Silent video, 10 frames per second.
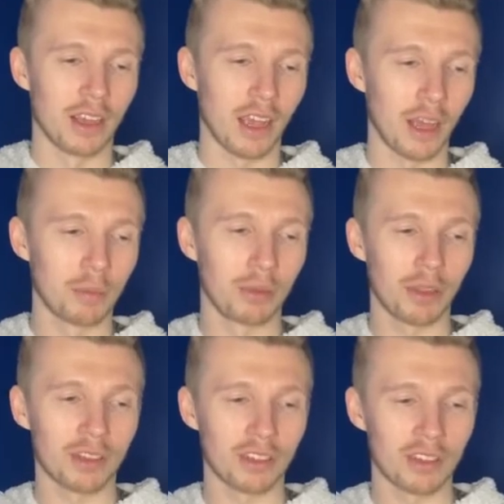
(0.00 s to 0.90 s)
And
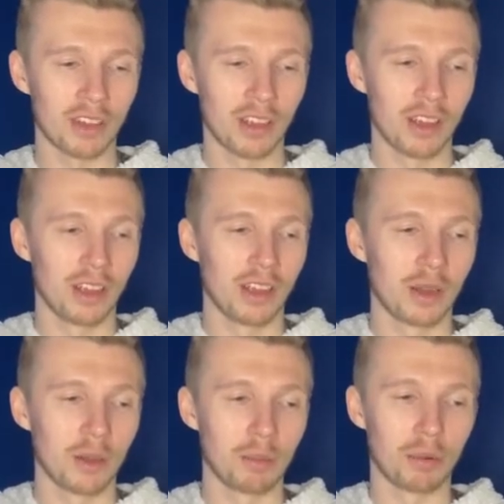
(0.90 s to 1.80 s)
plus,
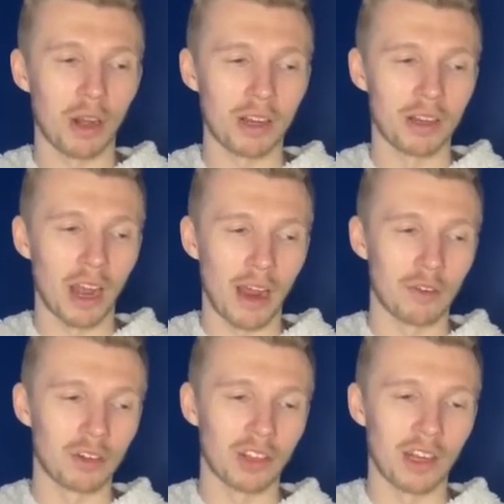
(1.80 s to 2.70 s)
Brighton,
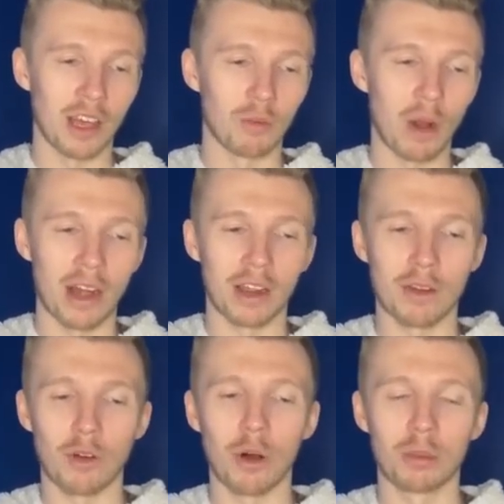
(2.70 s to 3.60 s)
Everton, and Reading have
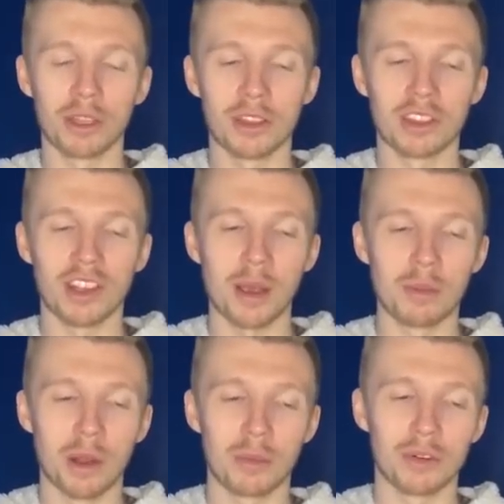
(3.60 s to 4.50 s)
all played the same
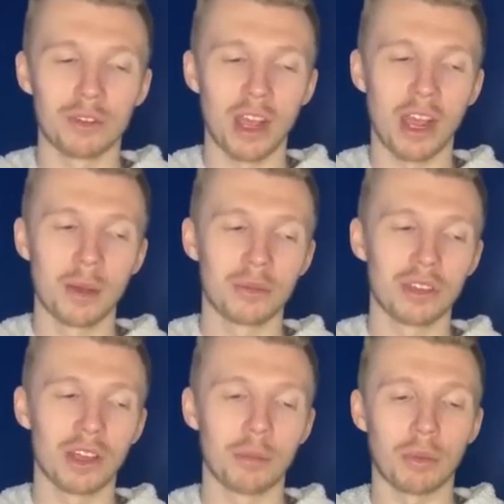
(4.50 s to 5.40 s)
number of games,
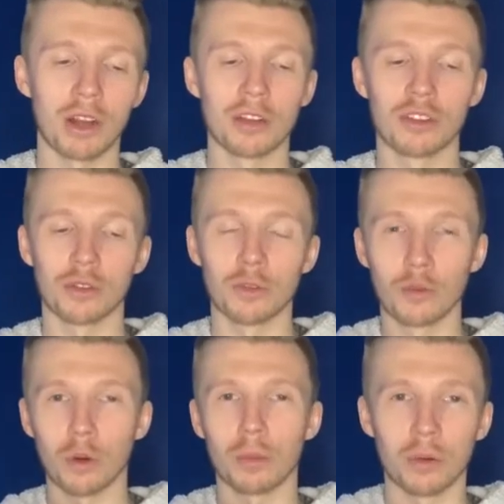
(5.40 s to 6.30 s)
and Brighton is only
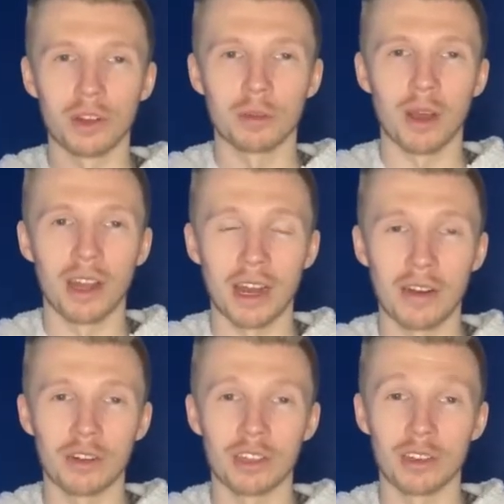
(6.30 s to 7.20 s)
four points behind
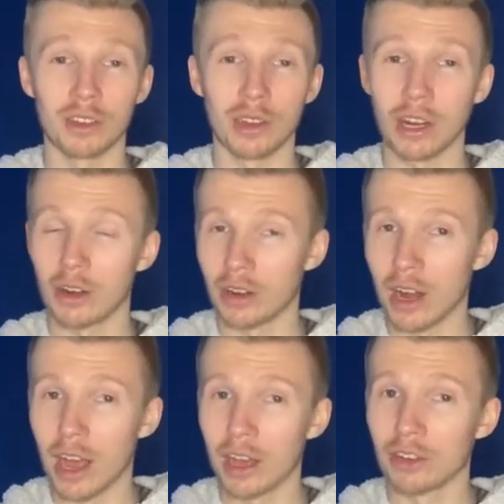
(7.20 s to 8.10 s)
Everton, so they're
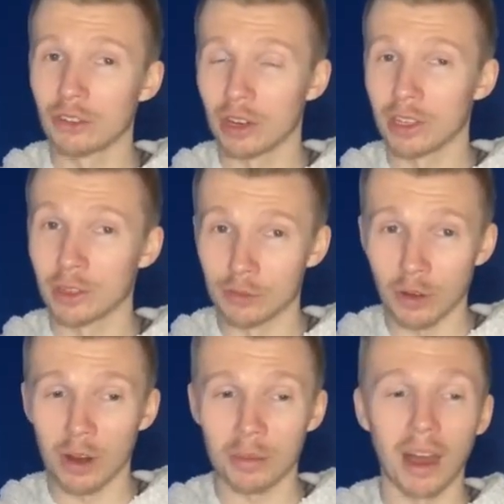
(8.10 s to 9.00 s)
not trailing
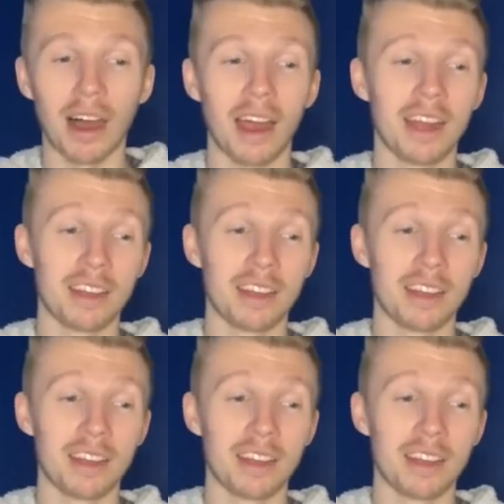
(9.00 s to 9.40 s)
far behind.